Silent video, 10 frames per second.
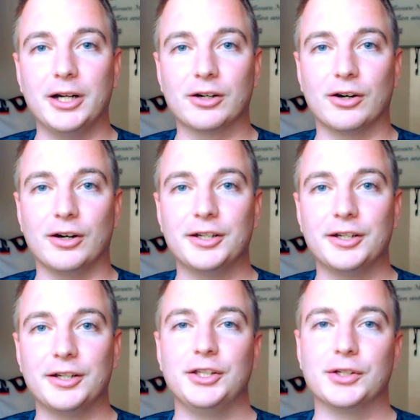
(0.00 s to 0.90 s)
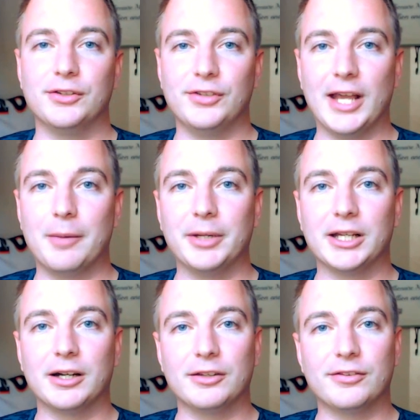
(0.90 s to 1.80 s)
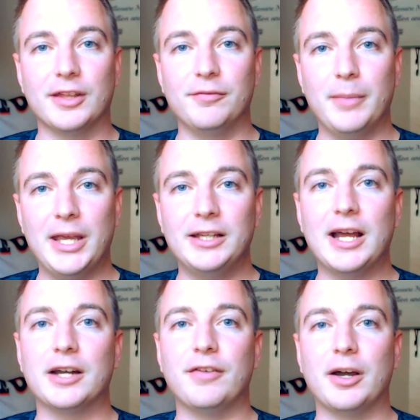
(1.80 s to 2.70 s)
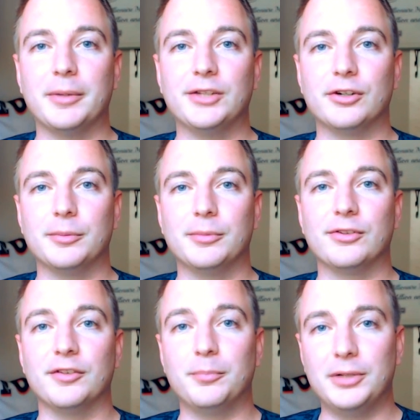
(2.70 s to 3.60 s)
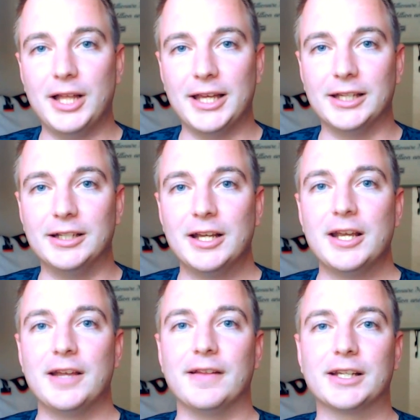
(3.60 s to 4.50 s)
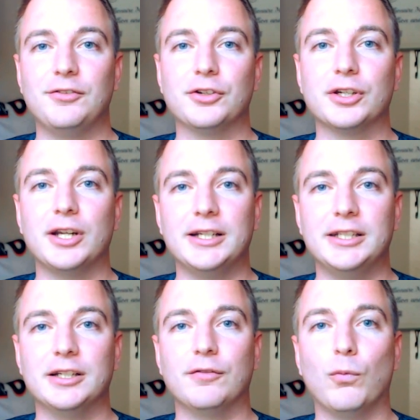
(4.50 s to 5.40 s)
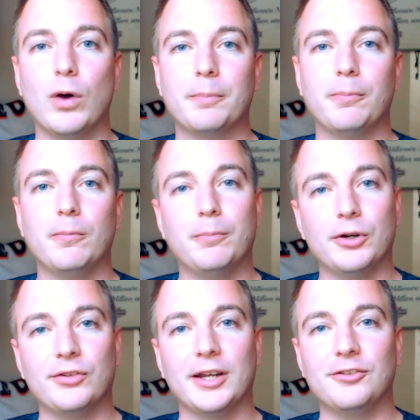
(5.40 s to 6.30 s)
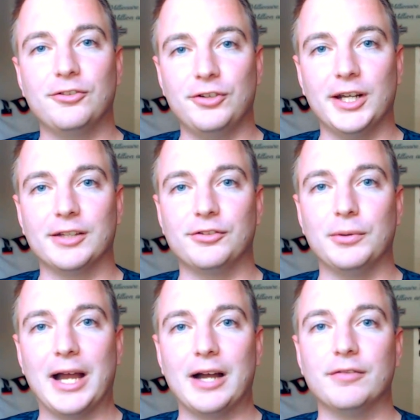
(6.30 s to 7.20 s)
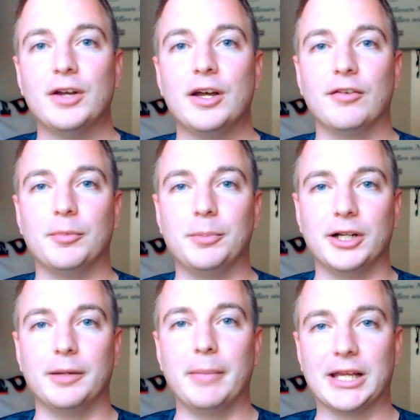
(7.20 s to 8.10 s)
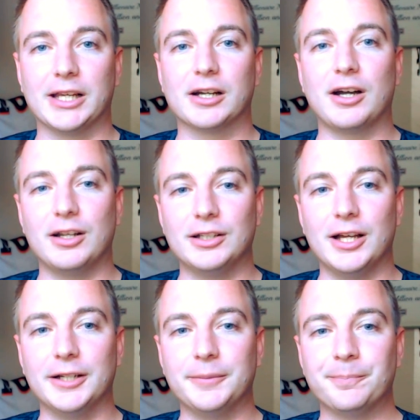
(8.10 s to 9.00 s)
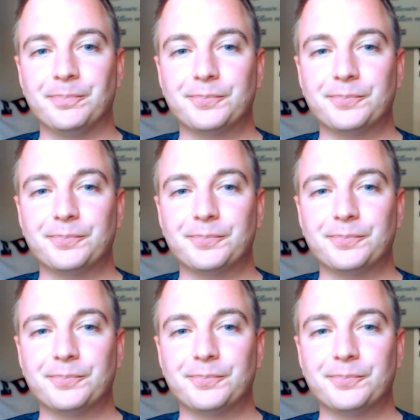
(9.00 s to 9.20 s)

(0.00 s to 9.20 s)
the player card. You can see how many cuts they've made out of how many tournaments they've played, and that gives you a good idea of what percentage chance you have of a player making a cut line.